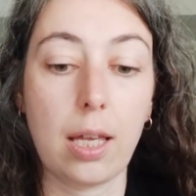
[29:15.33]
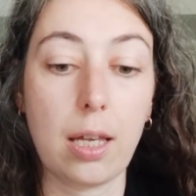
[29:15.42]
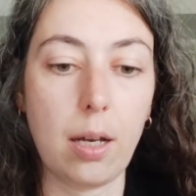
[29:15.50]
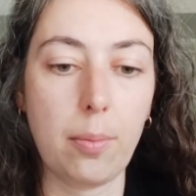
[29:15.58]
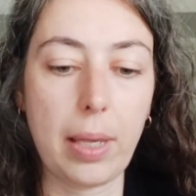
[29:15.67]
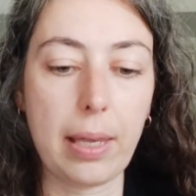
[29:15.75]

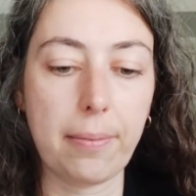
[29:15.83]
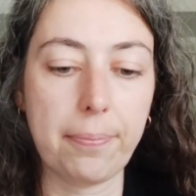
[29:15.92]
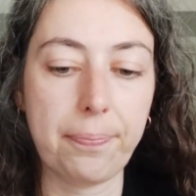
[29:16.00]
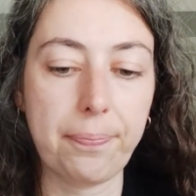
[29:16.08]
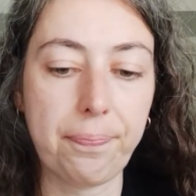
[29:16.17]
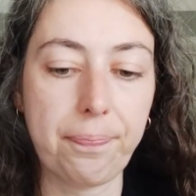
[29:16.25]
coming
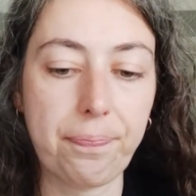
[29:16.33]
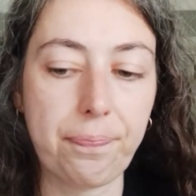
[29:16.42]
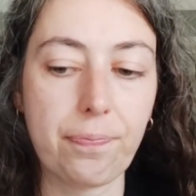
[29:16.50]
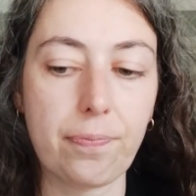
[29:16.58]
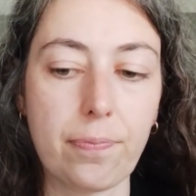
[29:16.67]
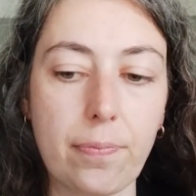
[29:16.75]

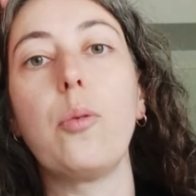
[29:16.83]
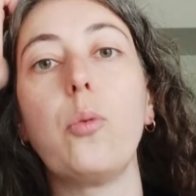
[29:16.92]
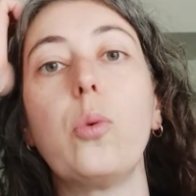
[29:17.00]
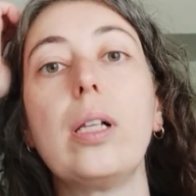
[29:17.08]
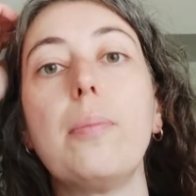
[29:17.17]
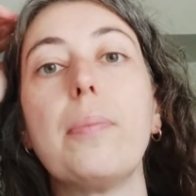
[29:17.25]
i
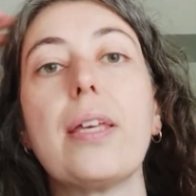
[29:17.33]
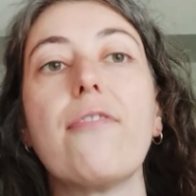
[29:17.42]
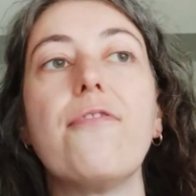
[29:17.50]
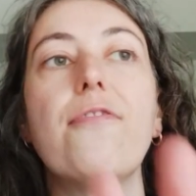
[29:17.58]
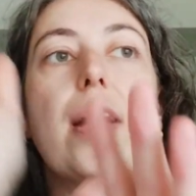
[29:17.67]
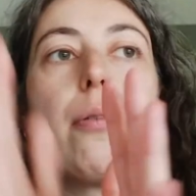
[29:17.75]
will be
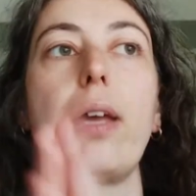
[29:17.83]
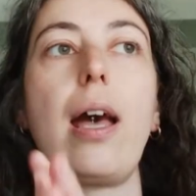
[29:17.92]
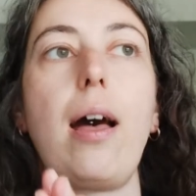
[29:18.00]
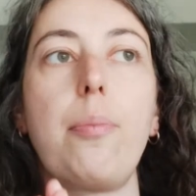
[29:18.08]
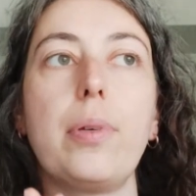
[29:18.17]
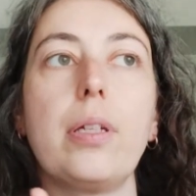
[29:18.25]
very
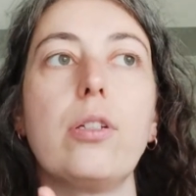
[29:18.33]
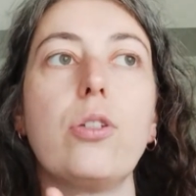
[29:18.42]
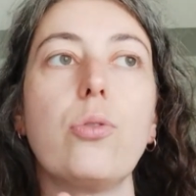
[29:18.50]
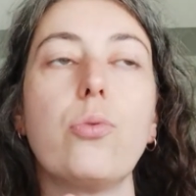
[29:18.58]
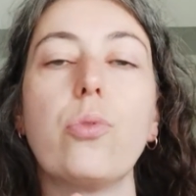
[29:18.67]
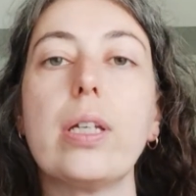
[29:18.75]
happy
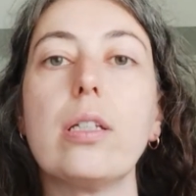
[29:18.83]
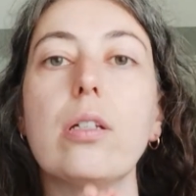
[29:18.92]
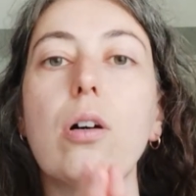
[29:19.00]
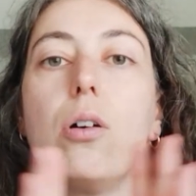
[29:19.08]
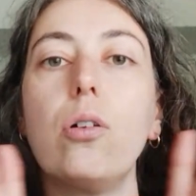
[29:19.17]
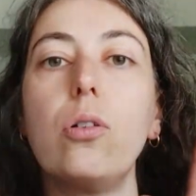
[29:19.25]
to read
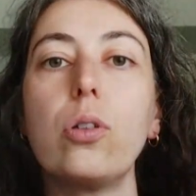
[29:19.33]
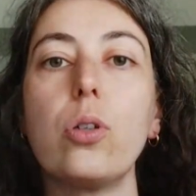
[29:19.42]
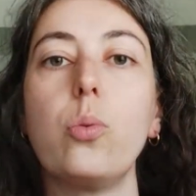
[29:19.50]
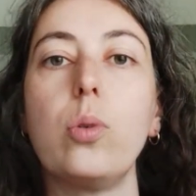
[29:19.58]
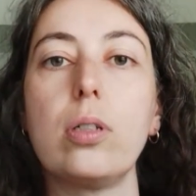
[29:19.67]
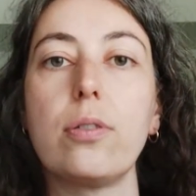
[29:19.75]
all
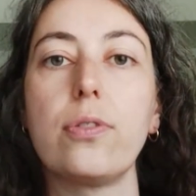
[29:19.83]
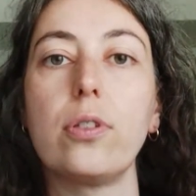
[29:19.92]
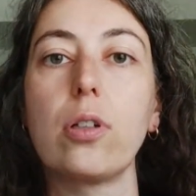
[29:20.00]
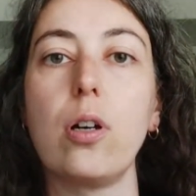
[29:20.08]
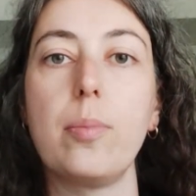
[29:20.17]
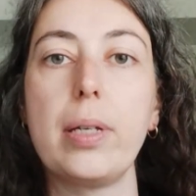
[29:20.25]
your
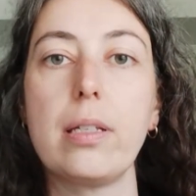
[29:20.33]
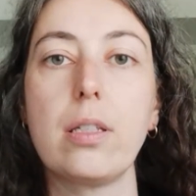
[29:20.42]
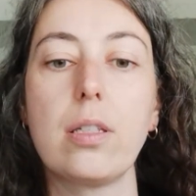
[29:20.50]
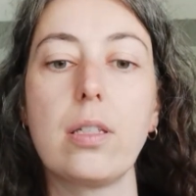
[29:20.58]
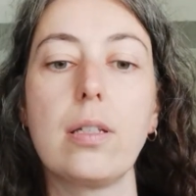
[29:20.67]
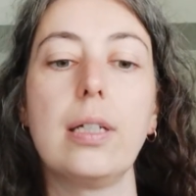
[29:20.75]
wonderful
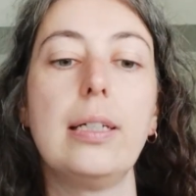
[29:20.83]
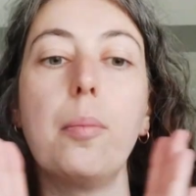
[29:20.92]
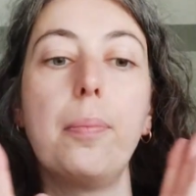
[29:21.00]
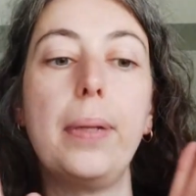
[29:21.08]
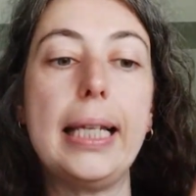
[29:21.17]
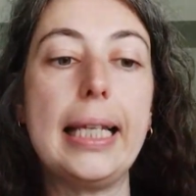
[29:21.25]
comments
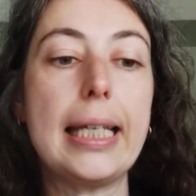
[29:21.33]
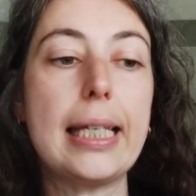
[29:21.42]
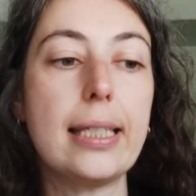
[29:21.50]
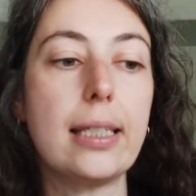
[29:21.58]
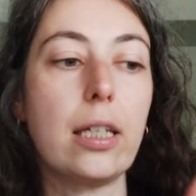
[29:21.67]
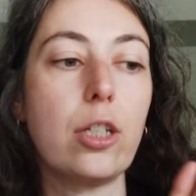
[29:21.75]

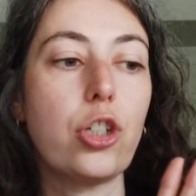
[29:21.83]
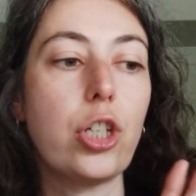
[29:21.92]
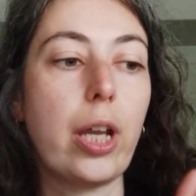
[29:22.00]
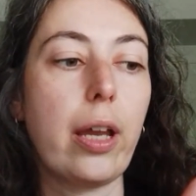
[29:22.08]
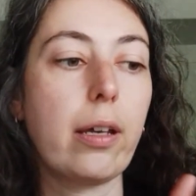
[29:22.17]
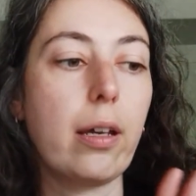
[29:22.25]
please
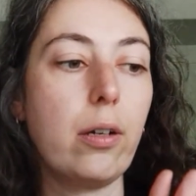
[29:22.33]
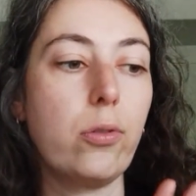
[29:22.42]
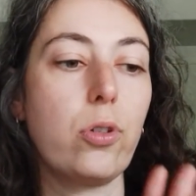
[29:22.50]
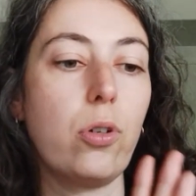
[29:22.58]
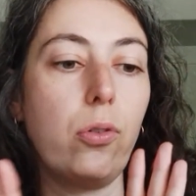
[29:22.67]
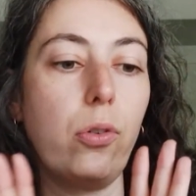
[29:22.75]
check
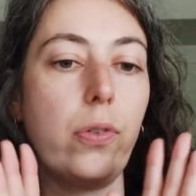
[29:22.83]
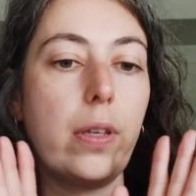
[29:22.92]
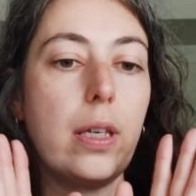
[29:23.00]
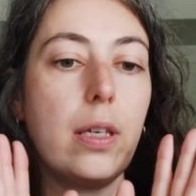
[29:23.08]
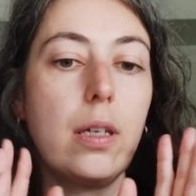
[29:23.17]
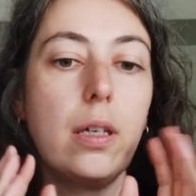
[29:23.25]
out all
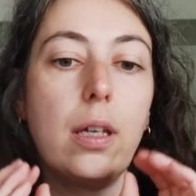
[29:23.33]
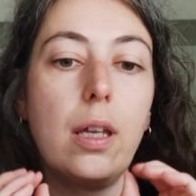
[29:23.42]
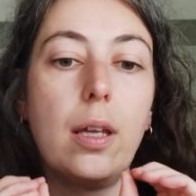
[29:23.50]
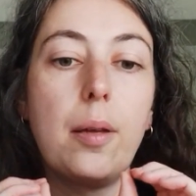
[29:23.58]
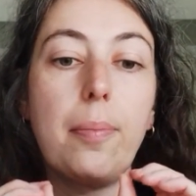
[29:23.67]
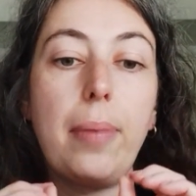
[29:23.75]
the
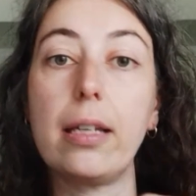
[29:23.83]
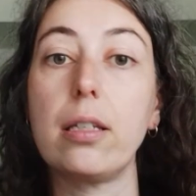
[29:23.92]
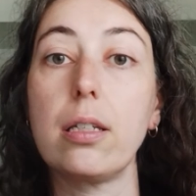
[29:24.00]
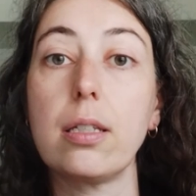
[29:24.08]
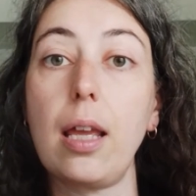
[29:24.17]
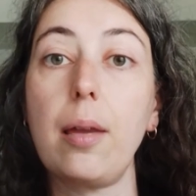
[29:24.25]

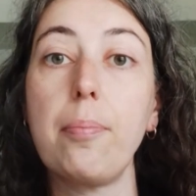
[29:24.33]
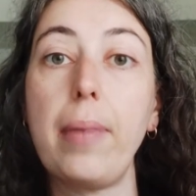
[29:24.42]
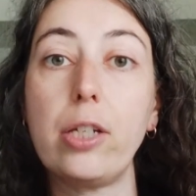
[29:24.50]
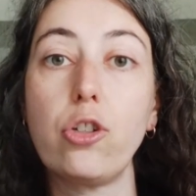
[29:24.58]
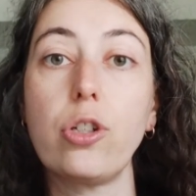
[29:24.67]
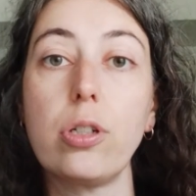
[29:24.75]
patterns I
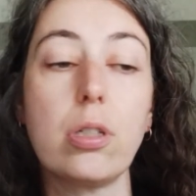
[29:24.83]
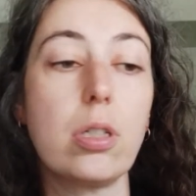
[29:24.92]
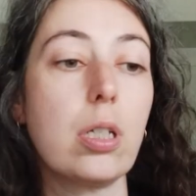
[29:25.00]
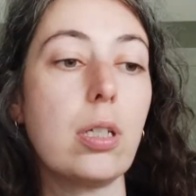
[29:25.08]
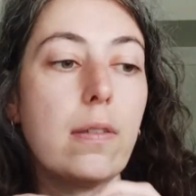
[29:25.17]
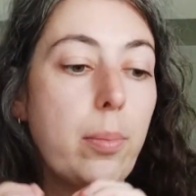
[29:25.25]

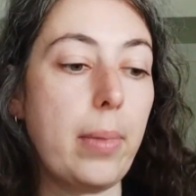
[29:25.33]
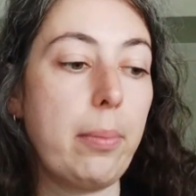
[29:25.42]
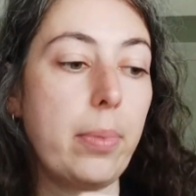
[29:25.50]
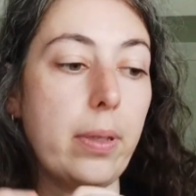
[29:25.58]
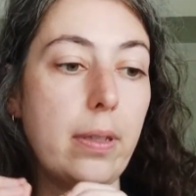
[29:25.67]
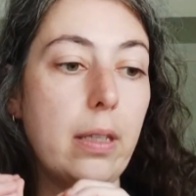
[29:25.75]
mentioned.
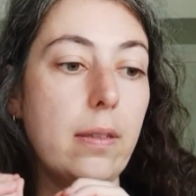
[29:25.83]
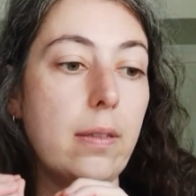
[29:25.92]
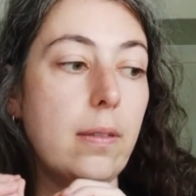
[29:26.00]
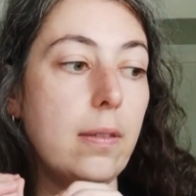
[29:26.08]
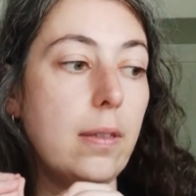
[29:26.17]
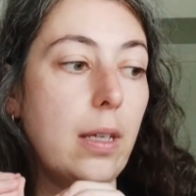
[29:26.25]
Remember that
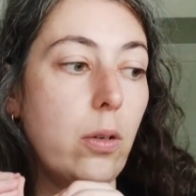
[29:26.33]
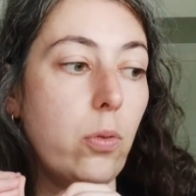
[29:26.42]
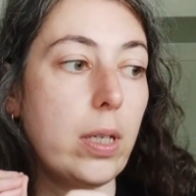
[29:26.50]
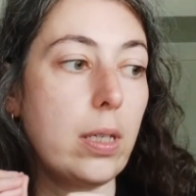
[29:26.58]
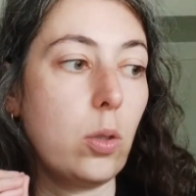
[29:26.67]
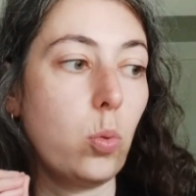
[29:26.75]

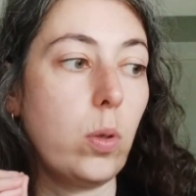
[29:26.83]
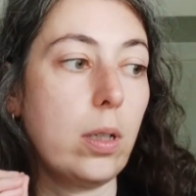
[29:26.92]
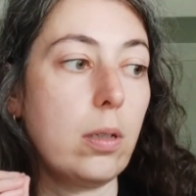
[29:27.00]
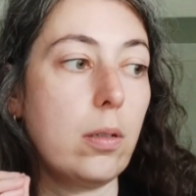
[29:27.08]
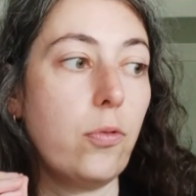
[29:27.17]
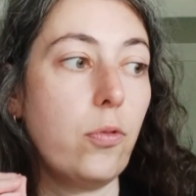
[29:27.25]
there is
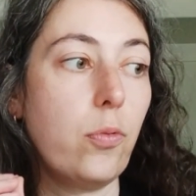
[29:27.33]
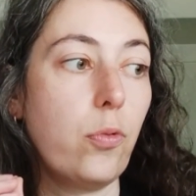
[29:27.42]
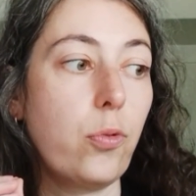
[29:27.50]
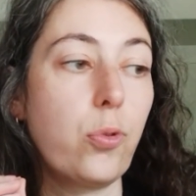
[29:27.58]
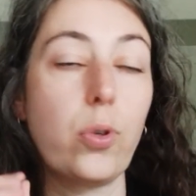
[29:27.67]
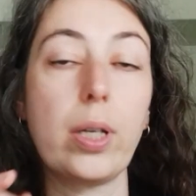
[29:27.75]
one
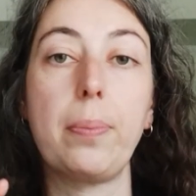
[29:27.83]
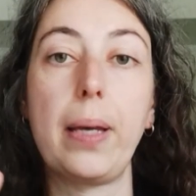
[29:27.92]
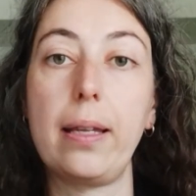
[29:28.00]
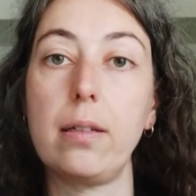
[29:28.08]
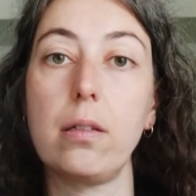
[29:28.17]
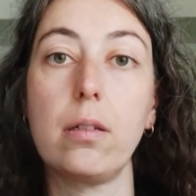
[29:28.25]
free
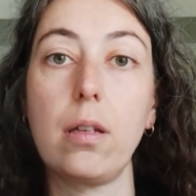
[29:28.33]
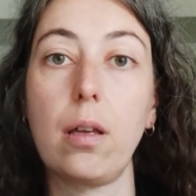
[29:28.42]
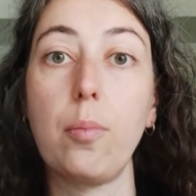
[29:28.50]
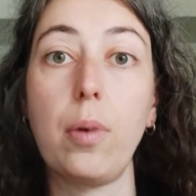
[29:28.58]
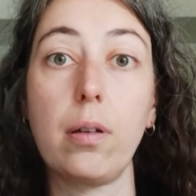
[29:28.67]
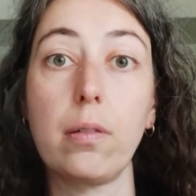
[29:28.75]
pattern
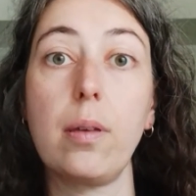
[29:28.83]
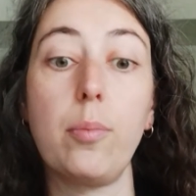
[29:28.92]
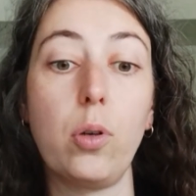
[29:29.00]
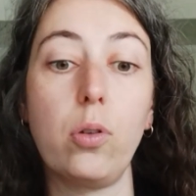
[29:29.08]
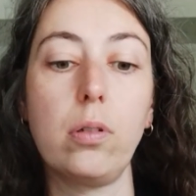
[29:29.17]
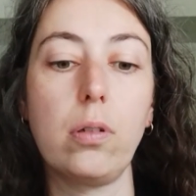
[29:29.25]
among
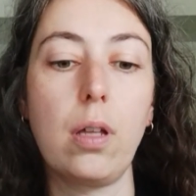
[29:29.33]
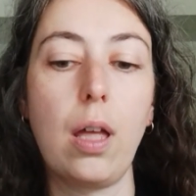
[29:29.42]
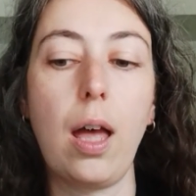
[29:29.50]
them all